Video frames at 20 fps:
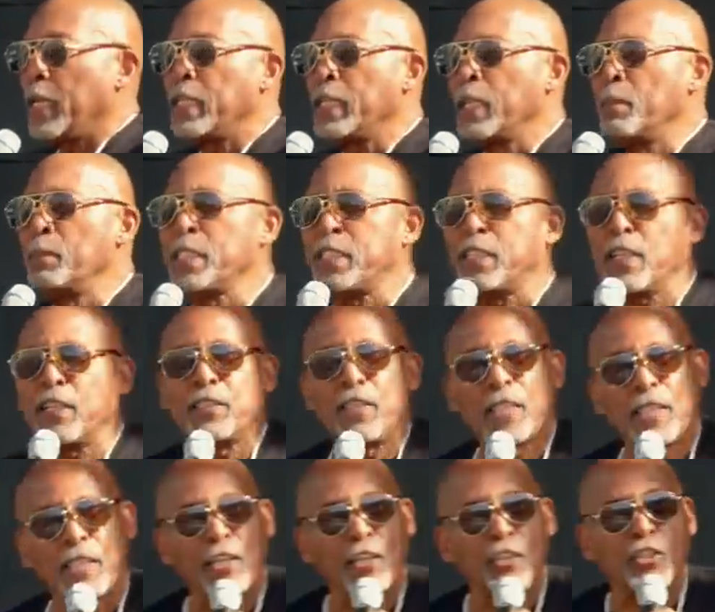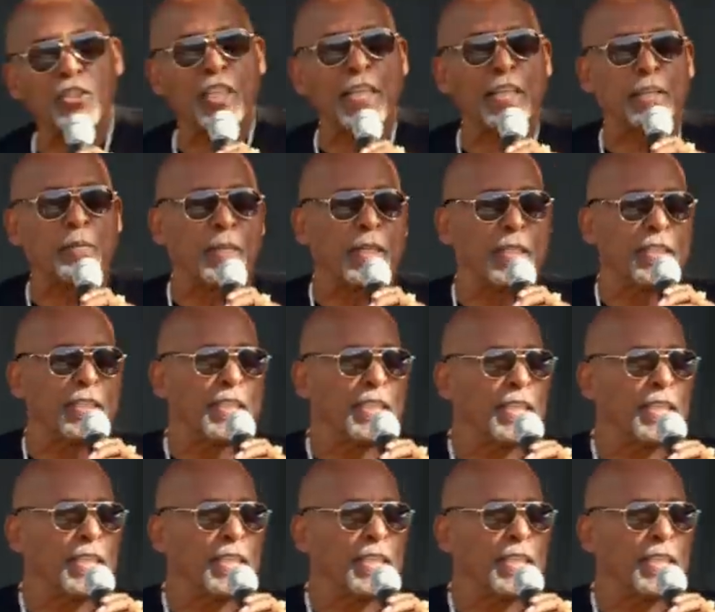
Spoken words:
Let me tell you a little secret.